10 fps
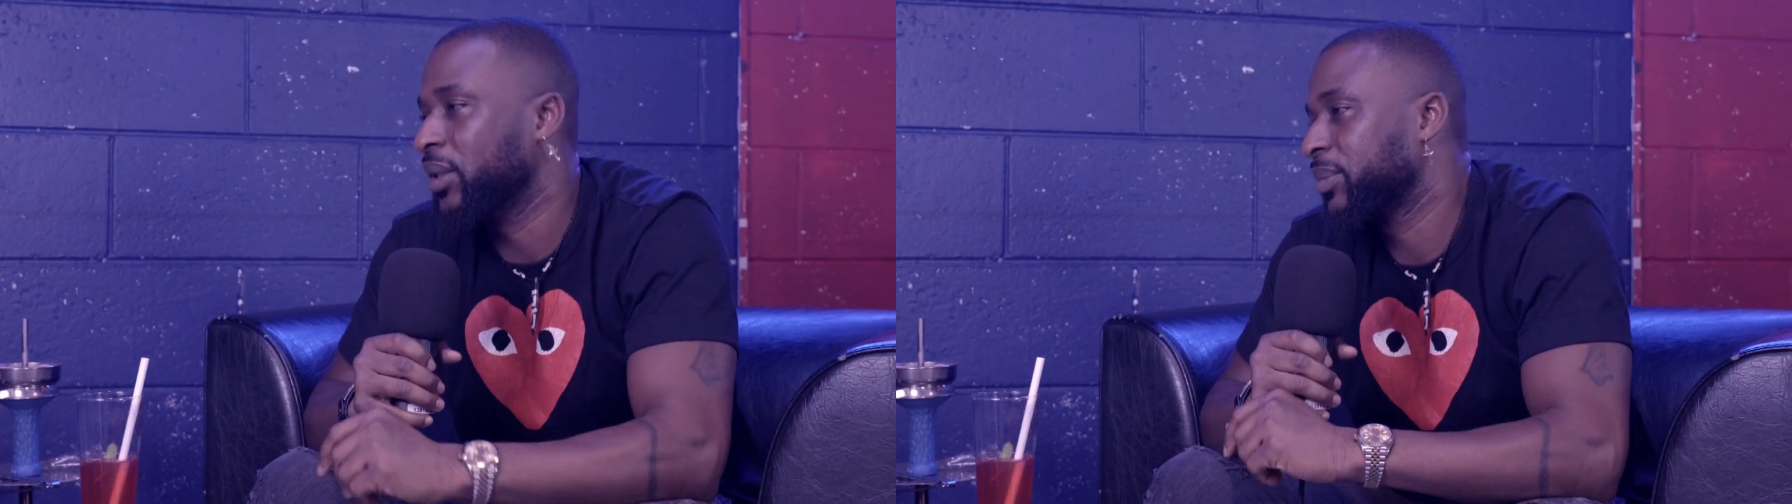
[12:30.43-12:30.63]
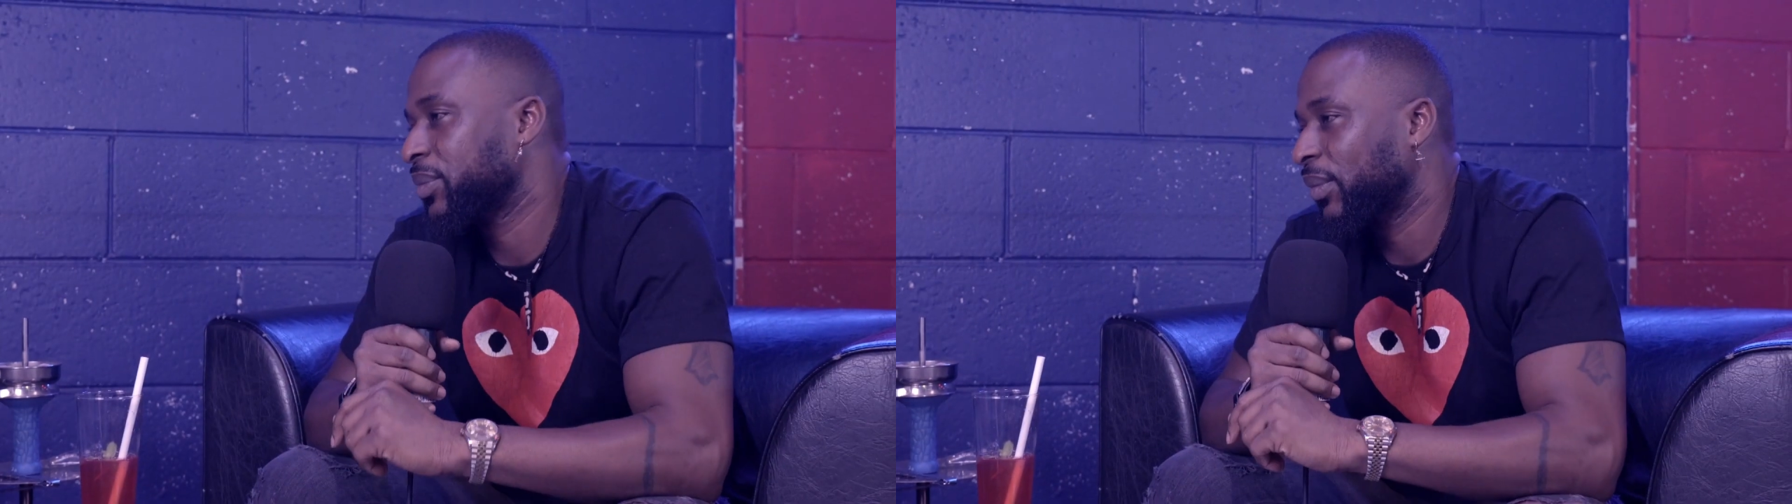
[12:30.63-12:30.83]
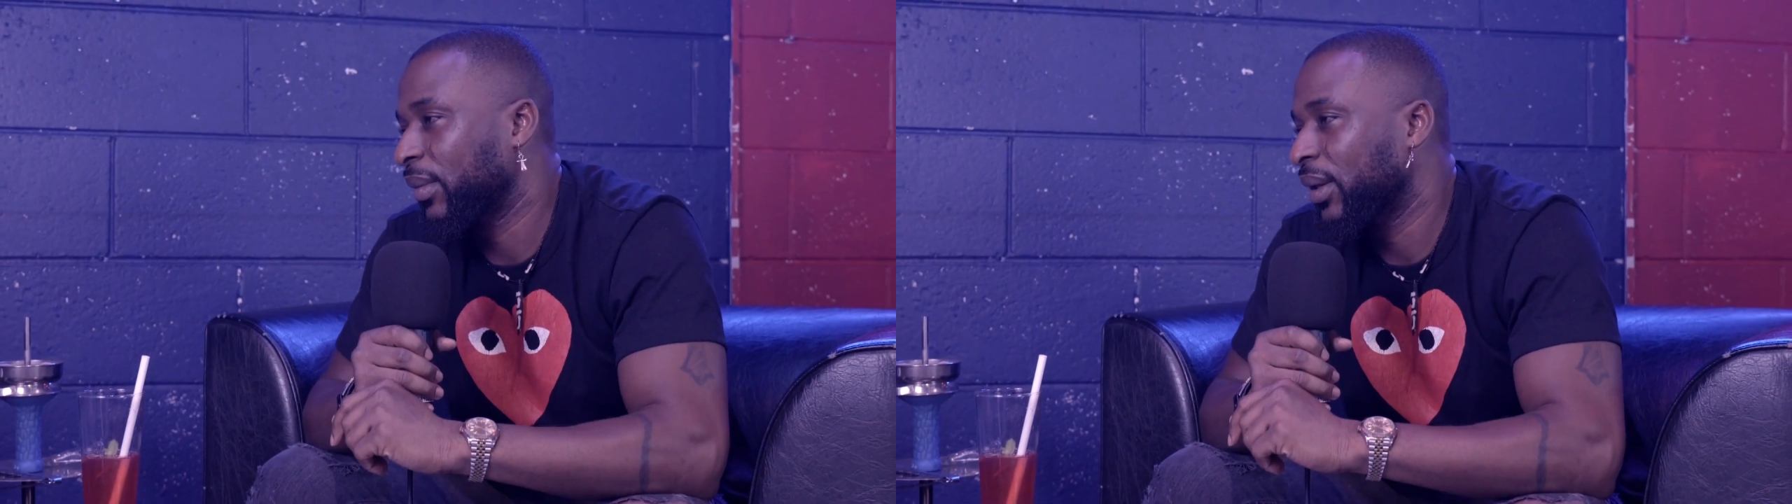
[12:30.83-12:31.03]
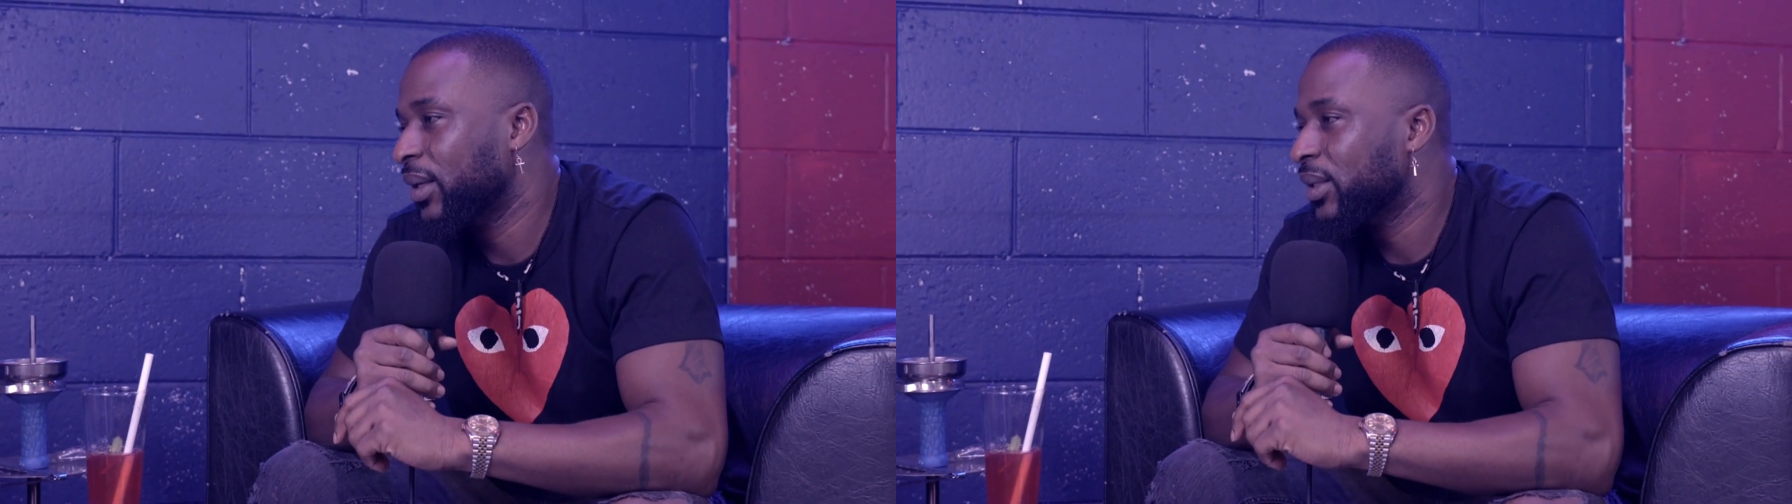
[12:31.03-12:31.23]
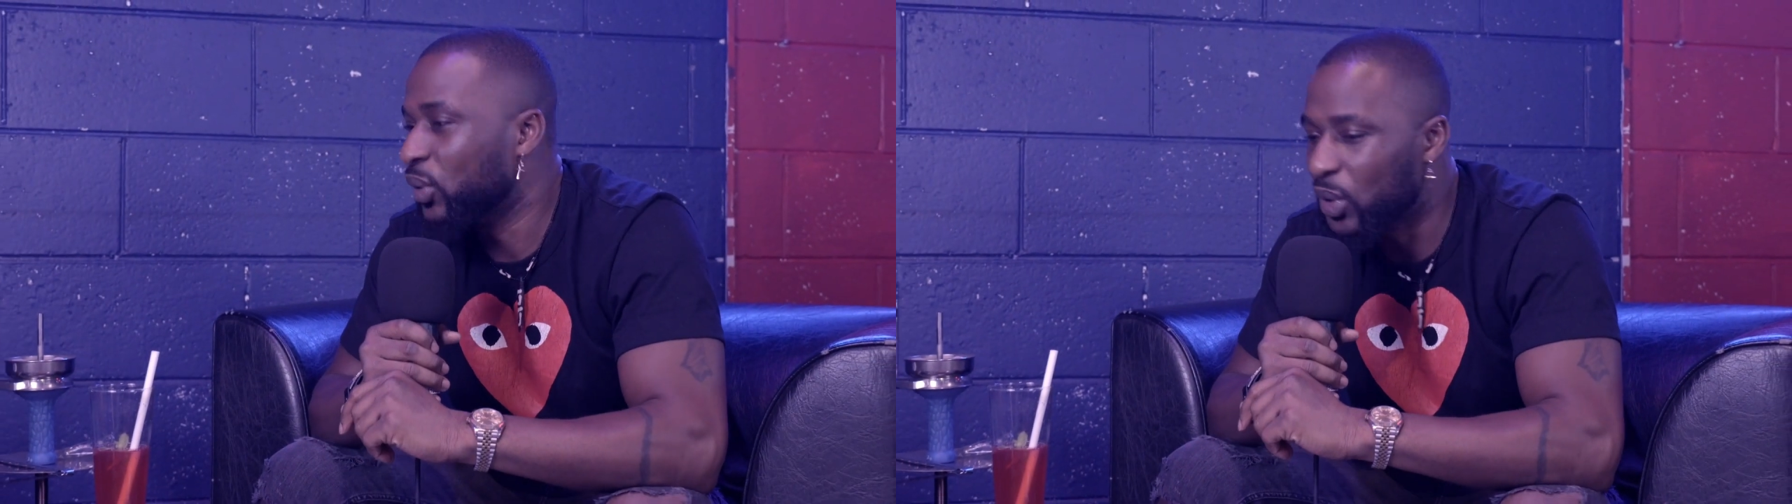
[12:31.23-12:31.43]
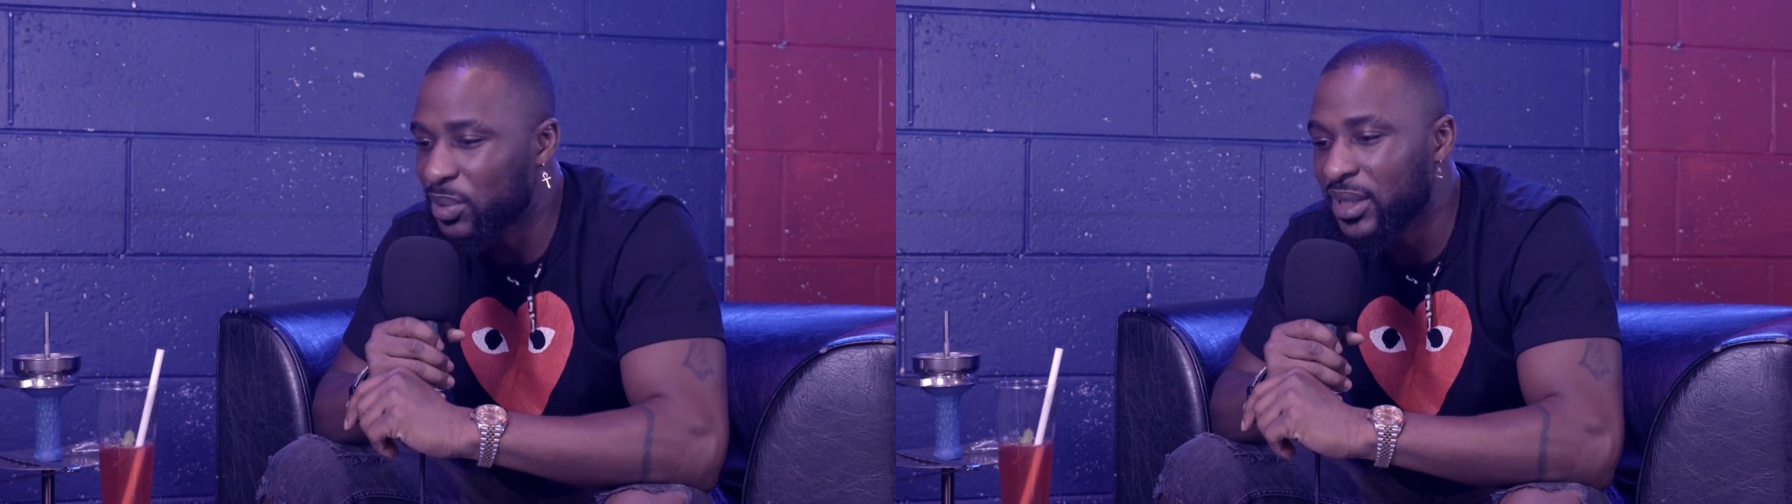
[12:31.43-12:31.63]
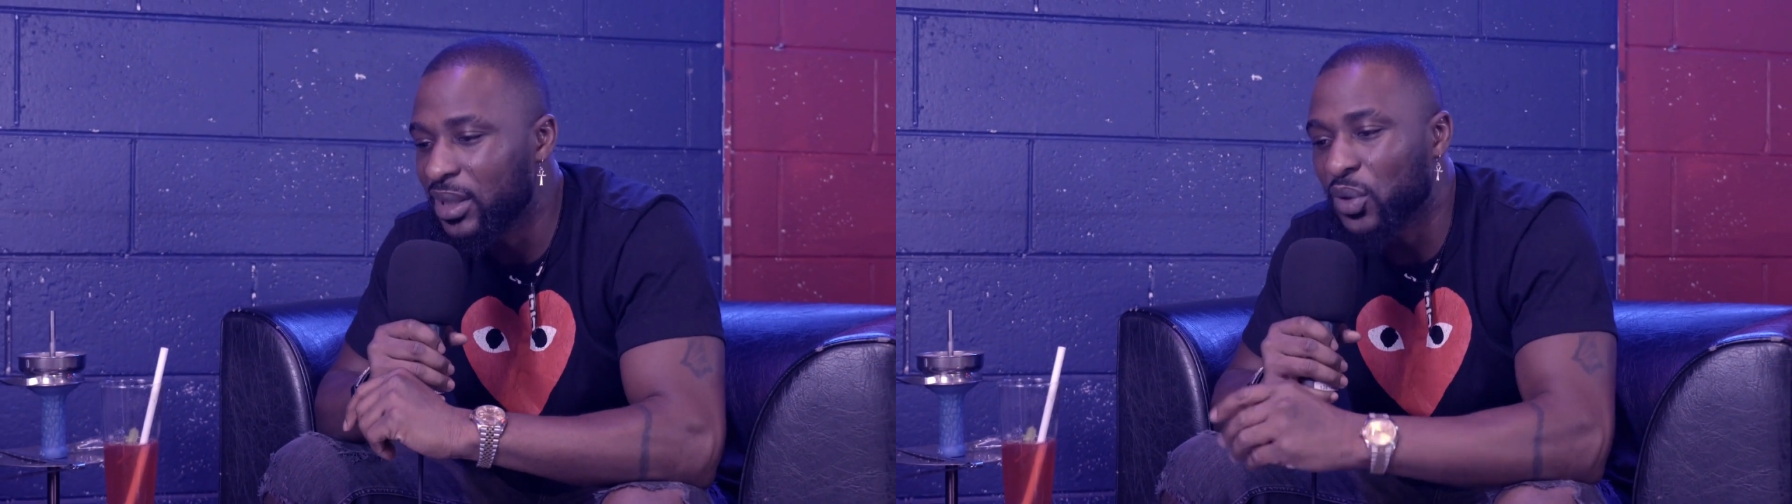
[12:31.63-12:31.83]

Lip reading: Do you know what I'm saying?